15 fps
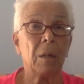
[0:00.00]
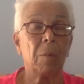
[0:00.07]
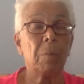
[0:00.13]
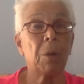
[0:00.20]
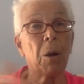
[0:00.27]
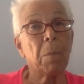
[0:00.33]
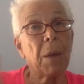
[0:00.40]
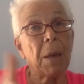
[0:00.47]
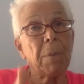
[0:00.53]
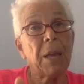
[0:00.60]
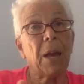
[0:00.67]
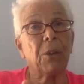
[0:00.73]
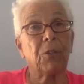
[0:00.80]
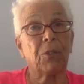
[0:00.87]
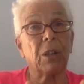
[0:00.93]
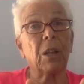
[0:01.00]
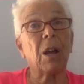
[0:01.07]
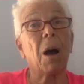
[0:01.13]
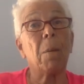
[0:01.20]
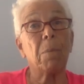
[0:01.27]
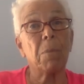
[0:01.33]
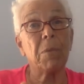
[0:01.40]
But our baby has to
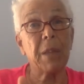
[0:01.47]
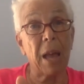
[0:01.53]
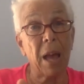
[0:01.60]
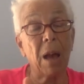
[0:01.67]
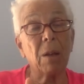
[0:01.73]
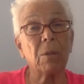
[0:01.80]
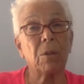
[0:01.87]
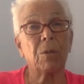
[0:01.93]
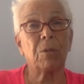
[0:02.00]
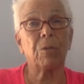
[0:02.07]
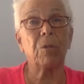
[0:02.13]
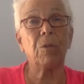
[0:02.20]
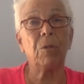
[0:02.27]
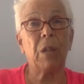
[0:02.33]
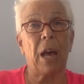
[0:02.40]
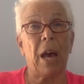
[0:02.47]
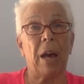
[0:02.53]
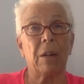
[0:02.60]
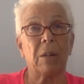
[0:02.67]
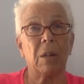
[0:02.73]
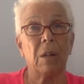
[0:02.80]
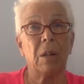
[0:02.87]
come down through
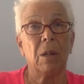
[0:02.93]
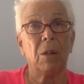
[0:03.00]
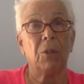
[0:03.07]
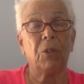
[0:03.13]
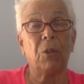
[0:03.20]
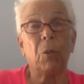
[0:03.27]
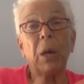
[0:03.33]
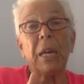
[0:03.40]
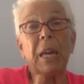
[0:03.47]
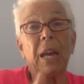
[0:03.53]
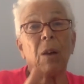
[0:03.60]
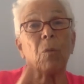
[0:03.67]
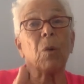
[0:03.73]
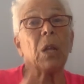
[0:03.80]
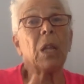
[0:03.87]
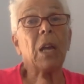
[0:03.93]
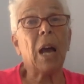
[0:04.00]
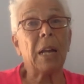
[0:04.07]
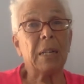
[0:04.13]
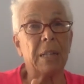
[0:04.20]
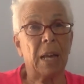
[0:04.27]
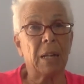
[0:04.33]
that. So we can't really
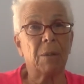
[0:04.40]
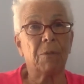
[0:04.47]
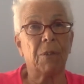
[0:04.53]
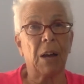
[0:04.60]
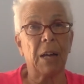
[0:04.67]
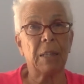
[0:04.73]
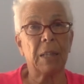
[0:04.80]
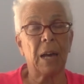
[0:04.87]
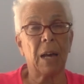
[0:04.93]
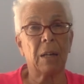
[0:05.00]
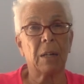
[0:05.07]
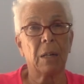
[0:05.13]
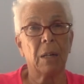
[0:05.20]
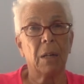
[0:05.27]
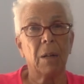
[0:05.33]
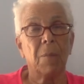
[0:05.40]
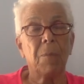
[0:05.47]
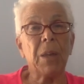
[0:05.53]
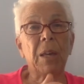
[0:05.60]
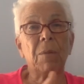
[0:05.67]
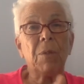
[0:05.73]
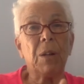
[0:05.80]
identify that.
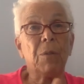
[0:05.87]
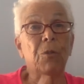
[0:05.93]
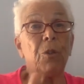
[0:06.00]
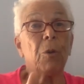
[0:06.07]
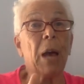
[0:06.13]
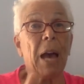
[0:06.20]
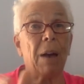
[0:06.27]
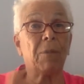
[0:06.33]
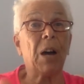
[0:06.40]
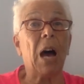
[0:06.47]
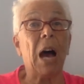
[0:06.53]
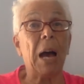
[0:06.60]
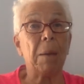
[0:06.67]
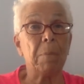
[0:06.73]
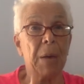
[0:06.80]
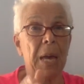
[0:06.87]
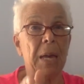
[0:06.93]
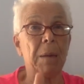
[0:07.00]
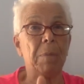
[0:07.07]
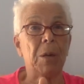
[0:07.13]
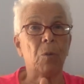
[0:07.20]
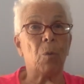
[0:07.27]
Even if you have a high
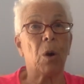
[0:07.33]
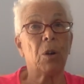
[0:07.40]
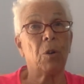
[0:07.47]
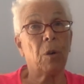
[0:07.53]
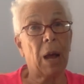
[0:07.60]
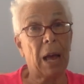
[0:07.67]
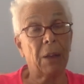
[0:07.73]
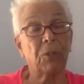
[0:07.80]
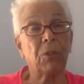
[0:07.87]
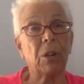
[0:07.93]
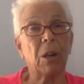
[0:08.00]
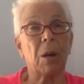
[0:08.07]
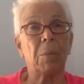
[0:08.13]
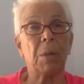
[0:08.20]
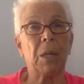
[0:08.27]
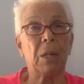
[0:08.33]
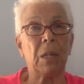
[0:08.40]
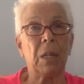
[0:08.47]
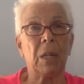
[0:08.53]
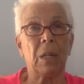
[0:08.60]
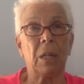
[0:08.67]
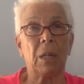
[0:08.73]
baby, one who hasn't come into
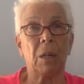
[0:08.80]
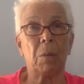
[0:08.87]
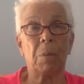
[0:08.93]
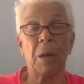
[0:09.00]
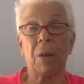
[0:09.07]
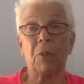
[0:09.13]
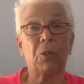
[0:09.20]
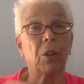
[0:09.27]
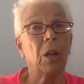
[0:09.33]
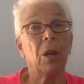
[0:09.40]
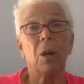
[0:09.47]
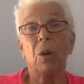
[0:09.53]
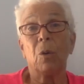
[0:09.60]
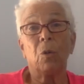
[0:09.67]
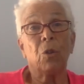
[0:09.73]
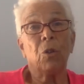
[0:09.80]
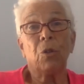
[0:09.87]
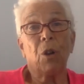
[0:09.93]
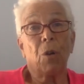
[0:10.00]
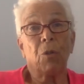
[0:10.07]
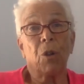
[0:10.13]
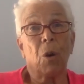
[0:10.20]
the inlet of the pelvis, you
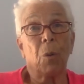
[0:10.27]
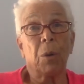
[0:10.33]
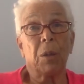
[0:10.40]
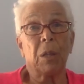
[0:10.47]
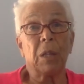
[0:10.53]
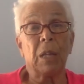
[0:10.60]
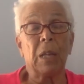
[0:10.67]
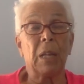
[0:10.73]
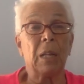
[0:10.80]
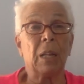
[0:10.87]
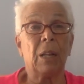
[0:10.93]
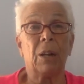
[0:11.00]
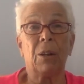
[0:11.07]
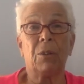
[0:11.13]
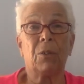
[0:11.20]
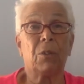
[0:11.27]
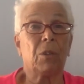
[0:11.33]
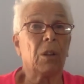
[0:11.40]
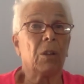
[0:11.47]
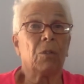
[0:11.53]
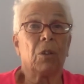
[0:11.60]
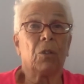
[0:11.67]
don't know whether the inlet is
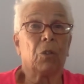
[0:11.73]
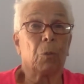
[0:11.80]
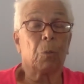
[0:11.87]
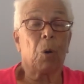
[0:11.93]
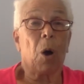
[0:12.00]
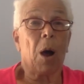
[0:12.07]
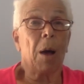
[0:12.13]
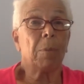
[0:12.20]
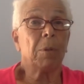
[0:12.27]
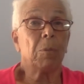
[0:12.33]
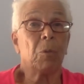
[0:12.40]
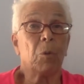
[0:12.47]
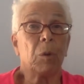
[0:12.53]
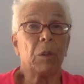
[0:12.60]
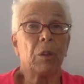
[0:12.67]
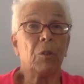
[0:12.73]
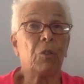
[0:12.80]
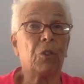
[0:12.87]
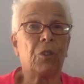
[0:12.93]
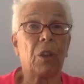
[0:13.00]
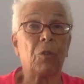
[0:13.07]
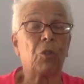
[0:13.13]
the problem or whether you
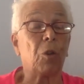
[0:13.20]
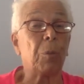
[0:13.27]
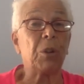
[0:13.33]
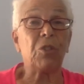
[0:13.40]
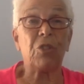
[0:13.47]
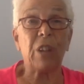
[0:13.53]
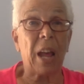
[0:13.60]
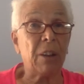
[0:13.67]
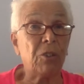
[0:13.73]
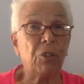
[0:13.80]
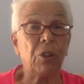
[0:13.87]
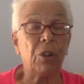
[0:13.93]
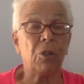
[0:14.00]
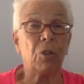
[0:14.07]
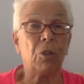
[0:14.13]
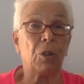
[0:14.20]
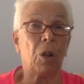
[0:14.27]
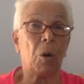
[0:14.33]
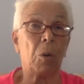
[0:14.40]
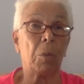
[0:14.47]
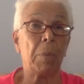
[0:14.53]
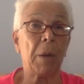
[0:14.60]
just have so much tension in your
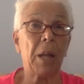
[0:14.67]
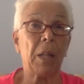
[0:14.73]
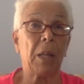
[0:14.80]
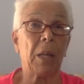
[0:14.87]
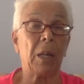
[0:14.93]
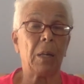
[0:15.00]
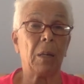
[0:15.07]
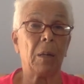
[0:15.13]
lower belly